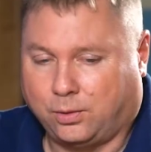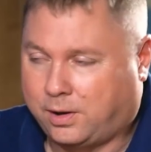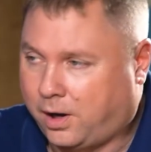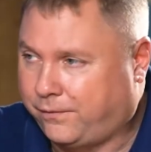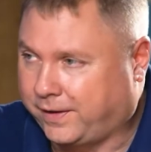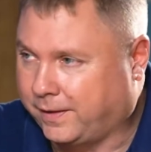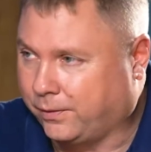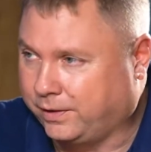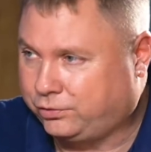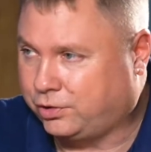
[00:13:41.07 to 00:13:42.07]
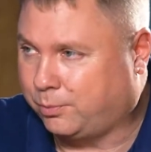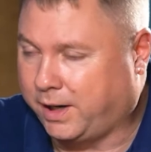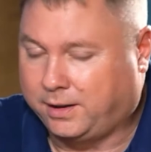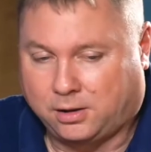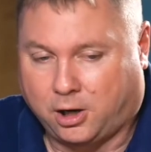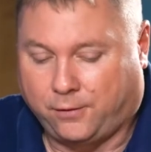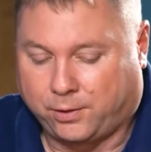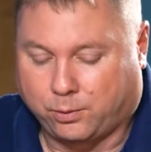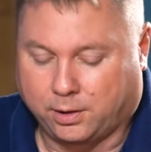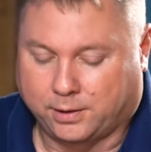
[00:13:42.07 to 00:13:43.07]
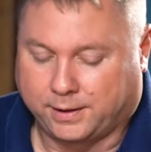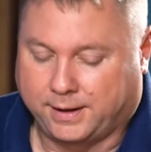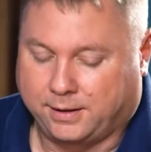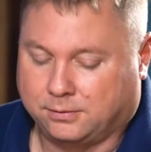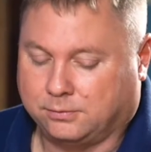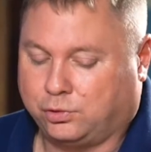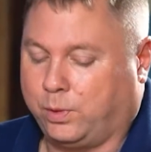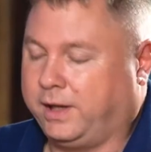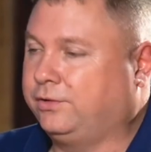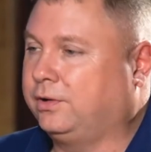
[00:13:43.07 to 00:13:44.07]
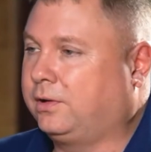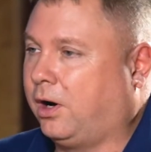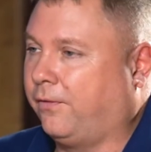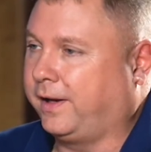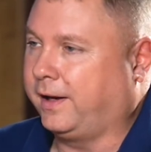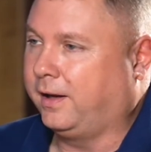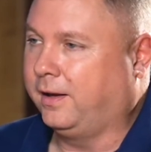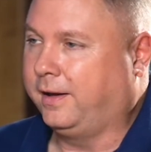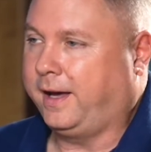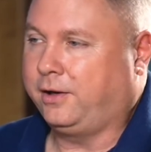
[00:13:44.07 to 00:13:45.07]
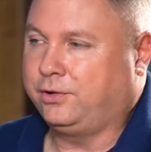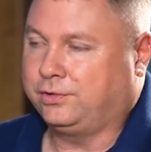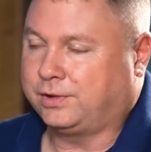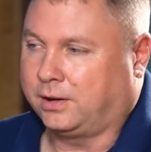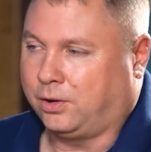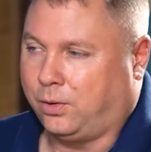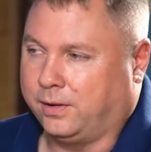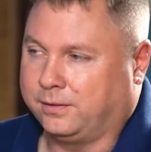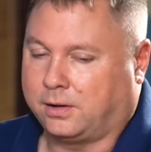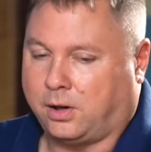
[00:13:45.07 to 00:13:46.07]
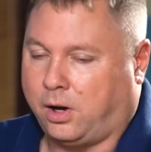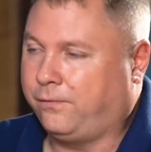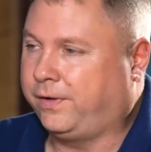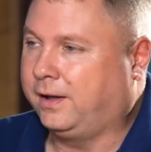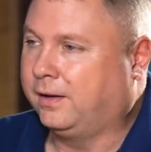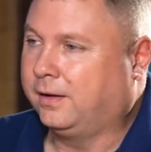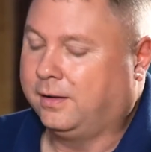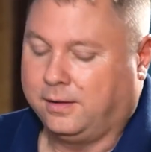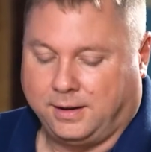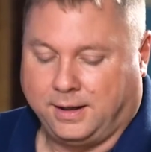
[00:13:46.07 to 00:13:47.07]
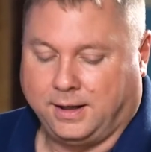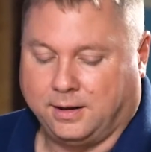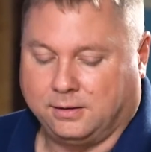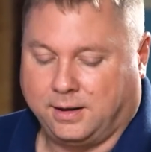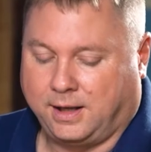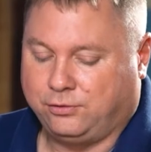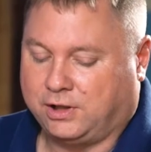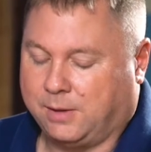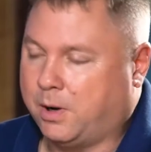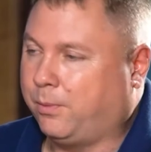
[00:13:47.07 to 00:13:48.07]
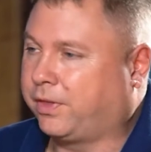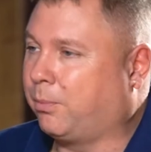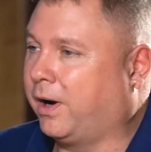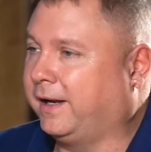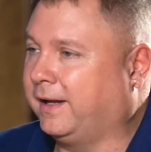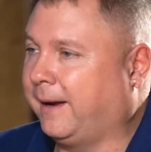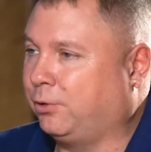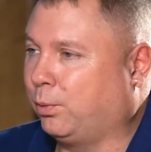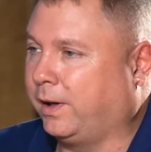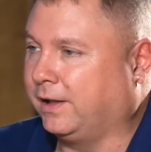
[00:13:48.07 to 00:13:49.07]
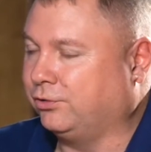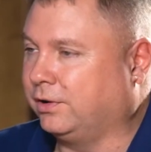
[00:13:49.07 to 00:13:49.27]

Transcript: coffee though? This is your brand of coffee we're looking at, Twin Engine Coffee. How did you settle on coffee, and how did you come up with the brand name, Twin Engine?